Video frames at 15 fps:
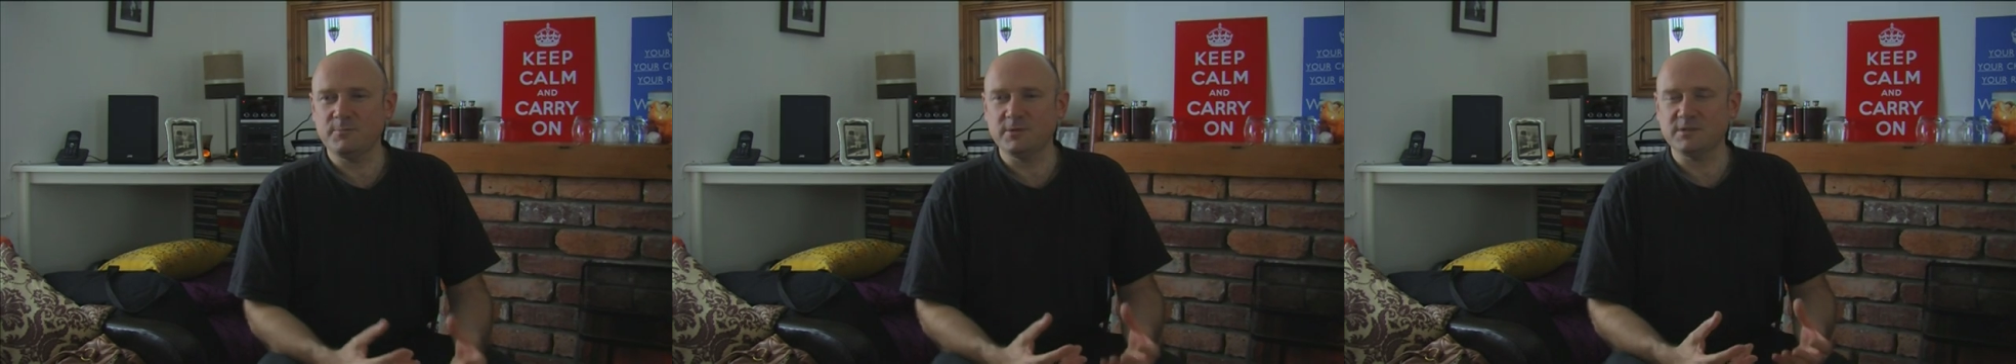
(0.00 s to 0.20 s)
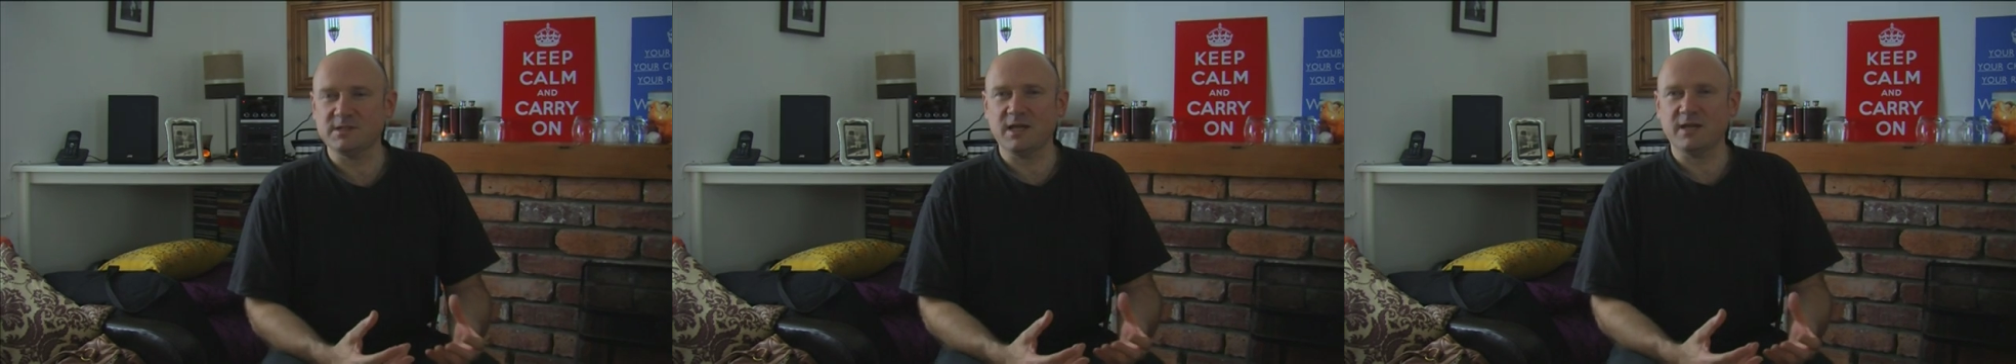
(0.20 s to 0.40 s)

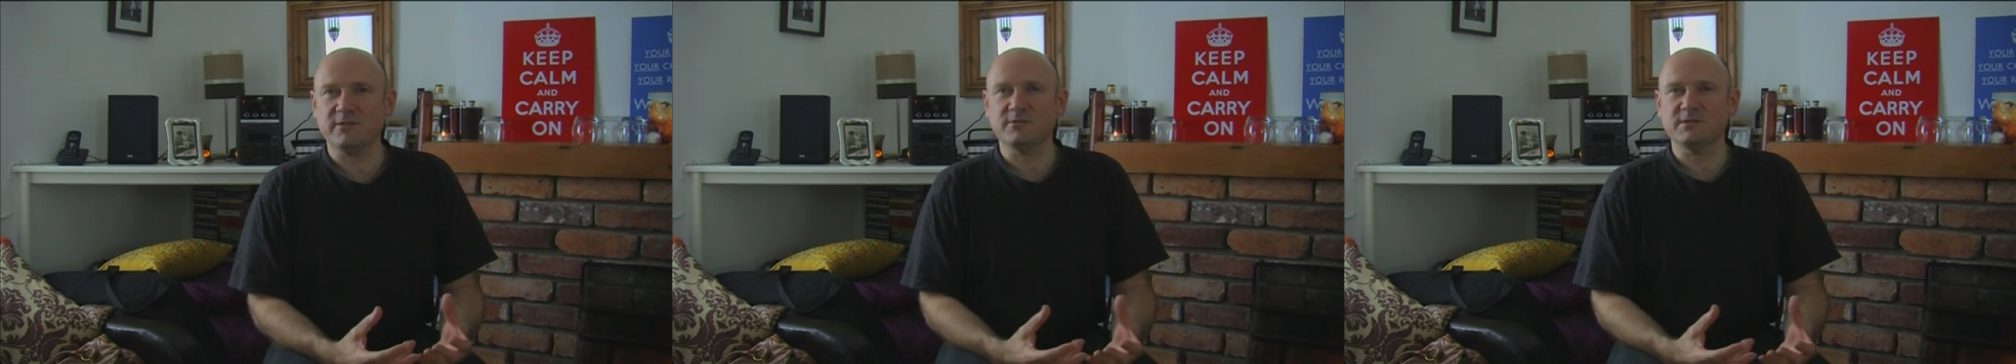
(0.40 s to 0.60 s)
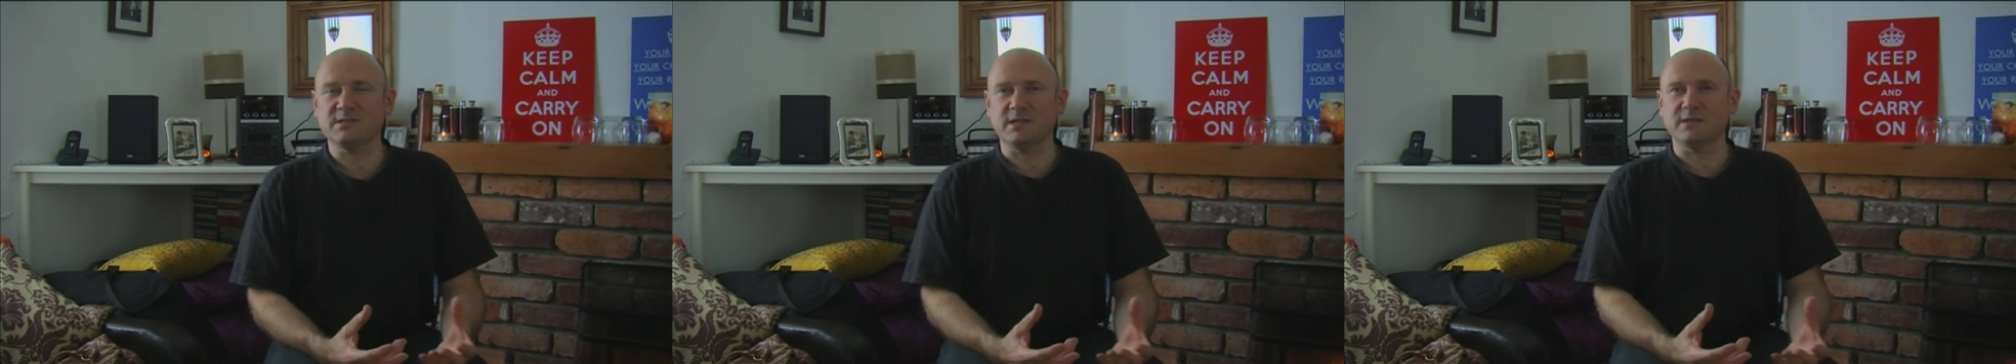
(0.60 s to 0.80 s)
put
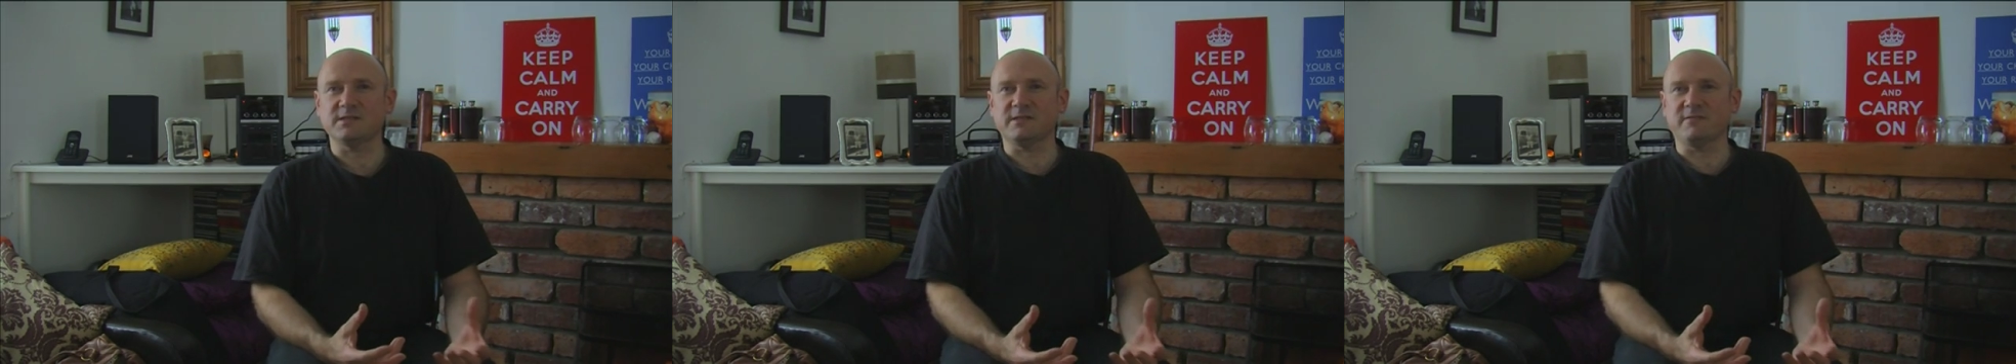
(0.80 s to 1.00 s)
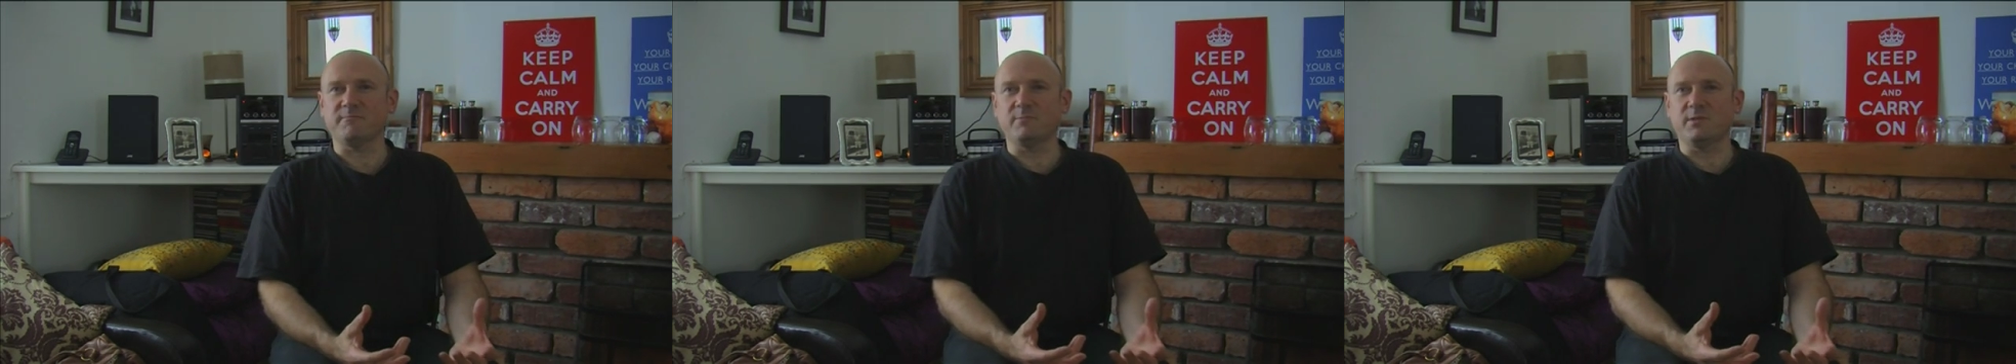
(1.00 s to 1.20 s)
together a set of
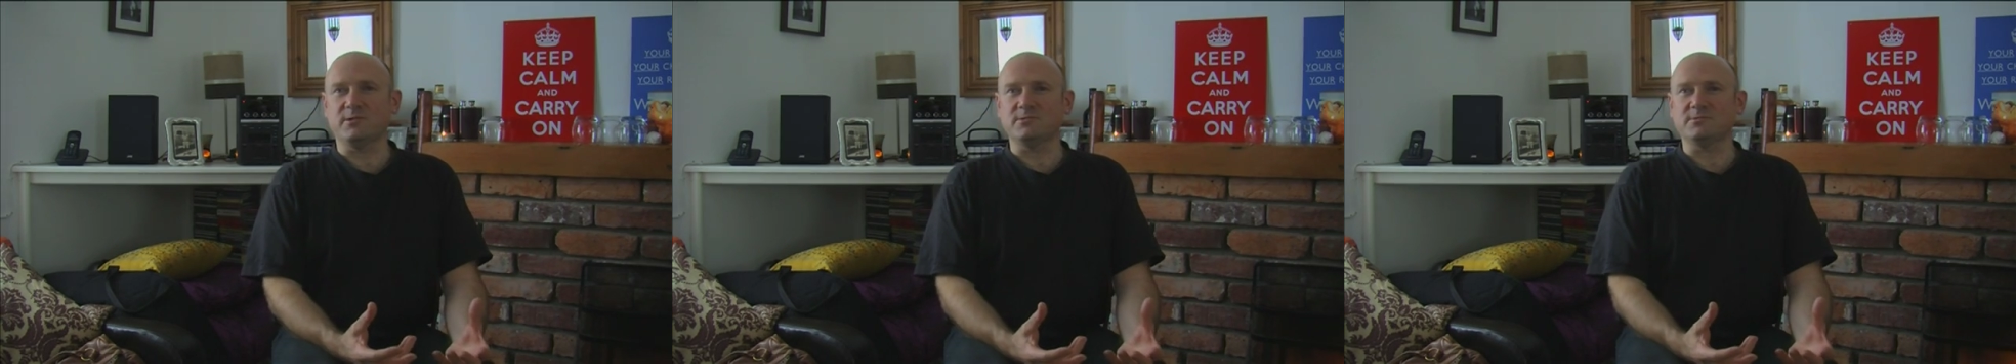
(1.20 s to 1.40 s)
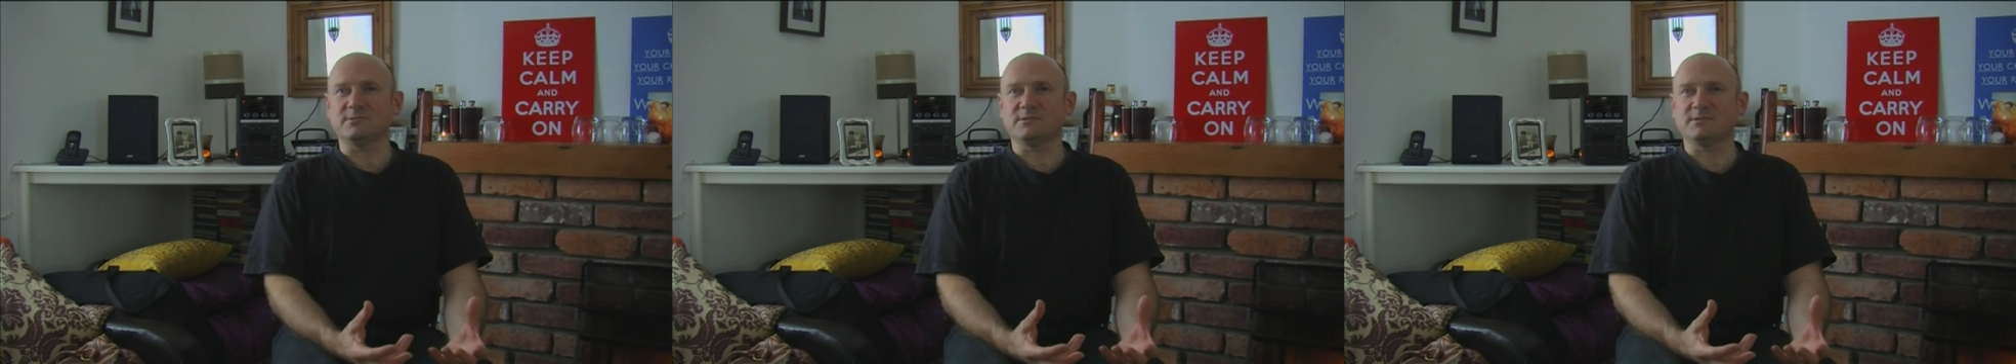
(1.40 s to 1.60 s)
7
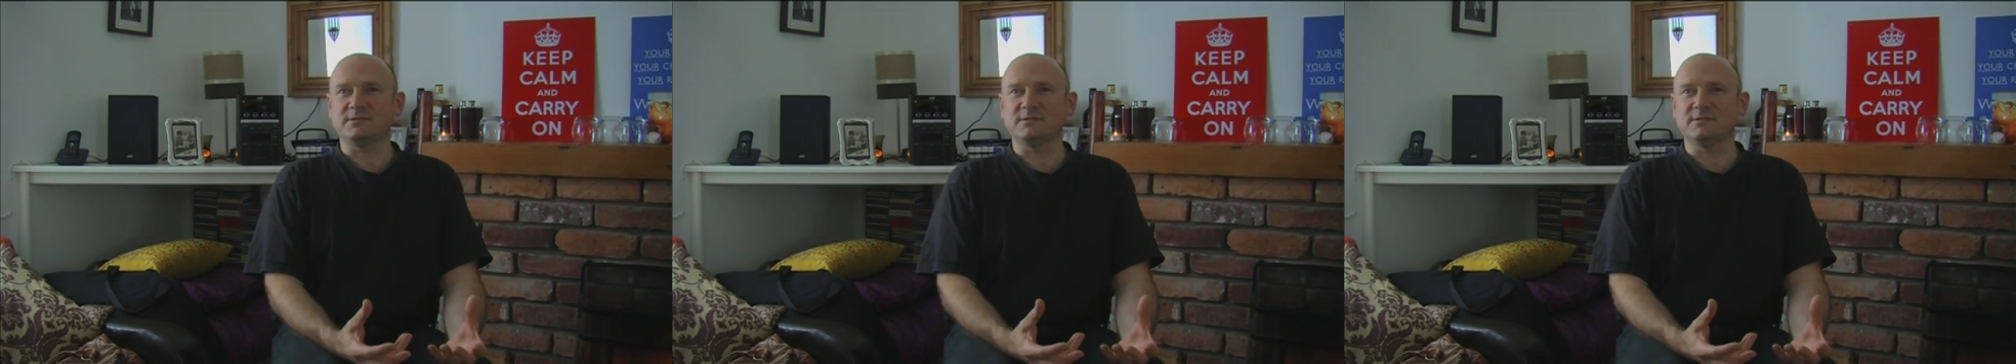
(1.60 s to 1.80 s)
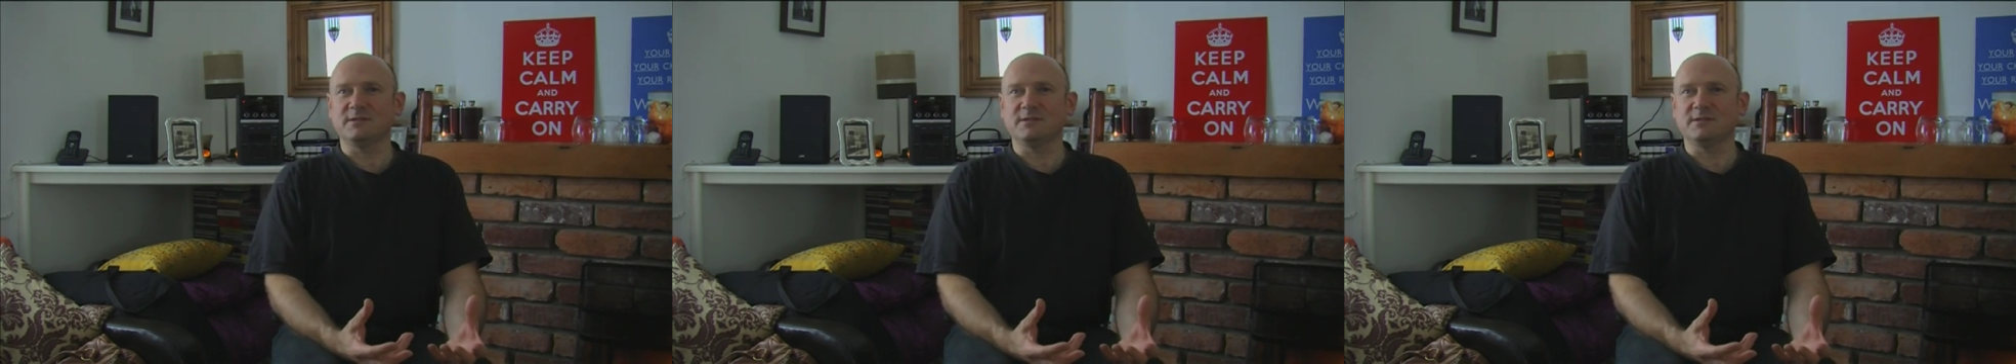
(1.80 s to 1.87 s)
bowls,